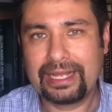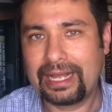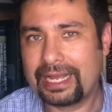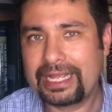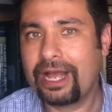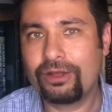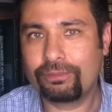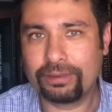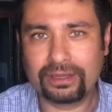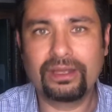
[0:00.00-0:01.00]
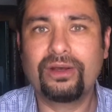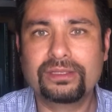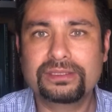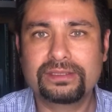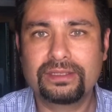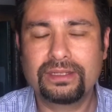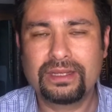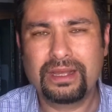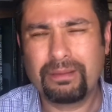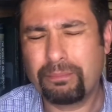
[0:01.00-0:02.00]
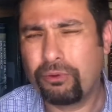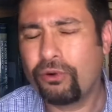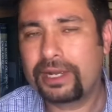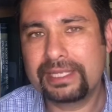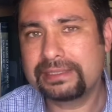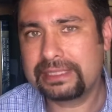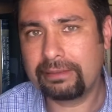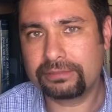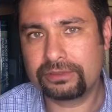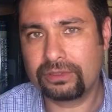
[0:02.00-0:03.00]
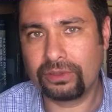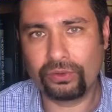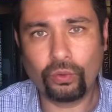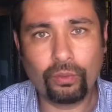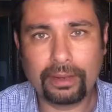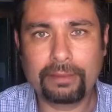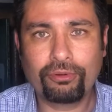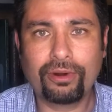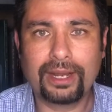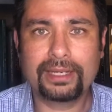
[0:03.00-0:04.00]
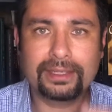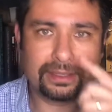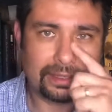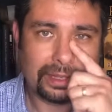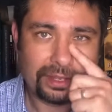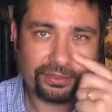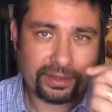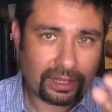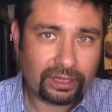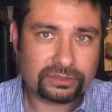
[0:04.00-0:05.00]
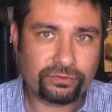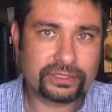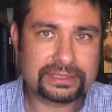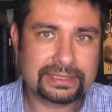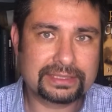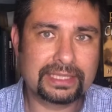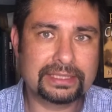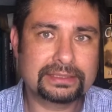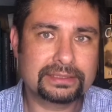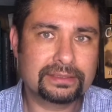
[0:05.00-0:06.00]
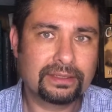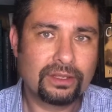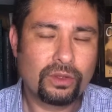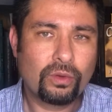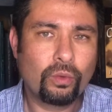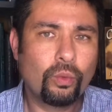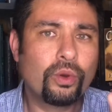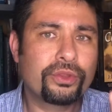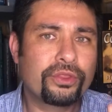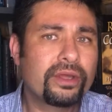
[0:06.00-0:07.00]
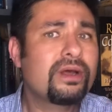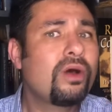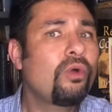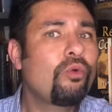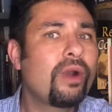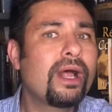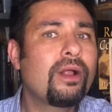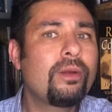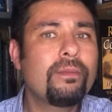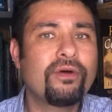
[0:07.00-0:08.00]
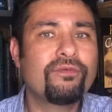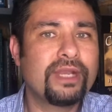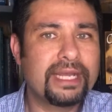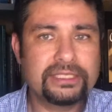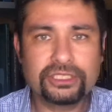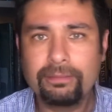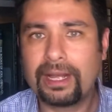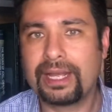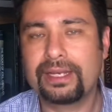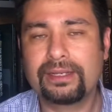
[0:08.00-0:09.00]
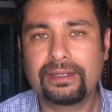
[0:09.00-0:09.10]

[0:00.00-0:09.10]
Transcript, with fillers: I count but loss, and pour contempt on all my pride. And the last verse says this, Were the whole realm of nature mine,